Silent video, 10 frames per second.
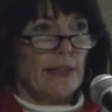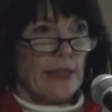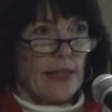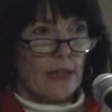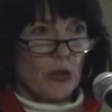to
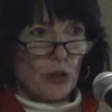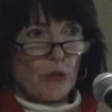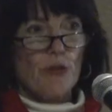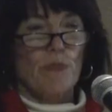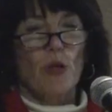take a
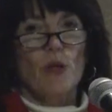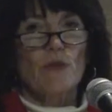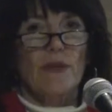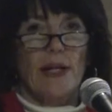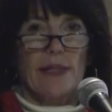juice
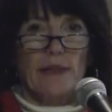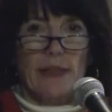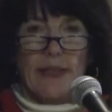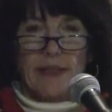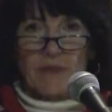profile
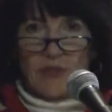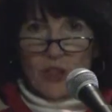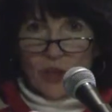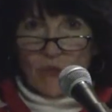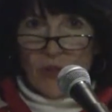and
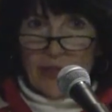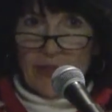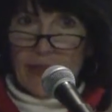envision what